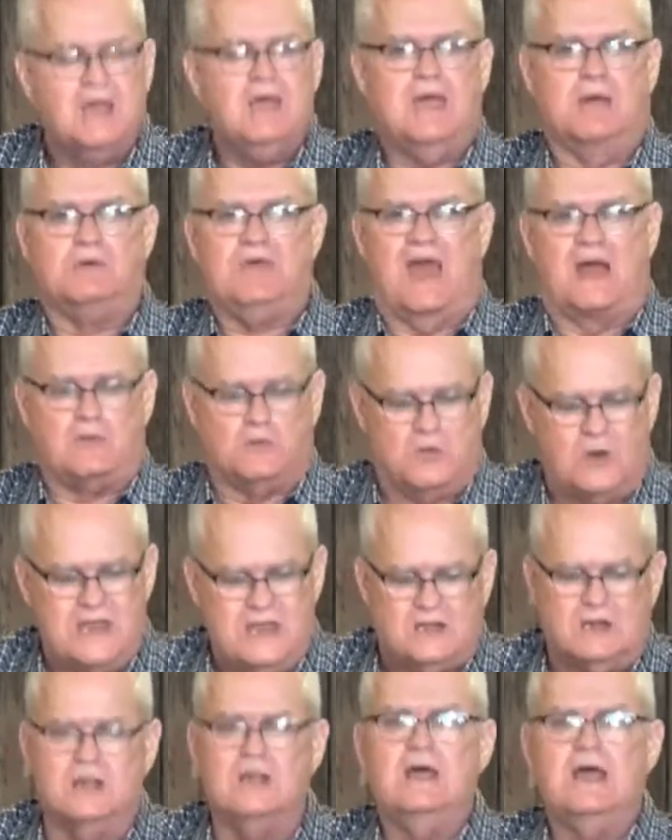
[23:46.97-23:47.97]
and without
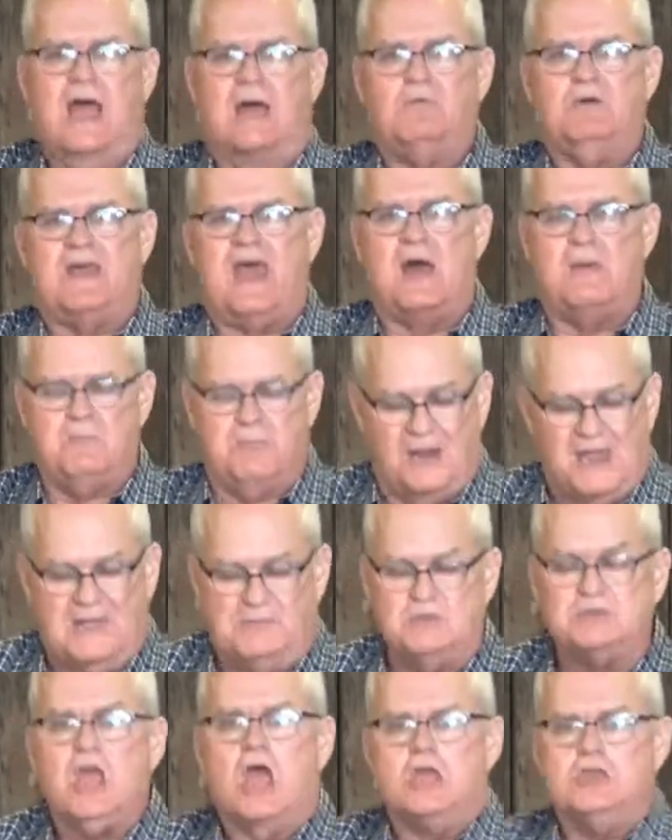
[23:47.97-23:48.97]
wrinkle and without blemish.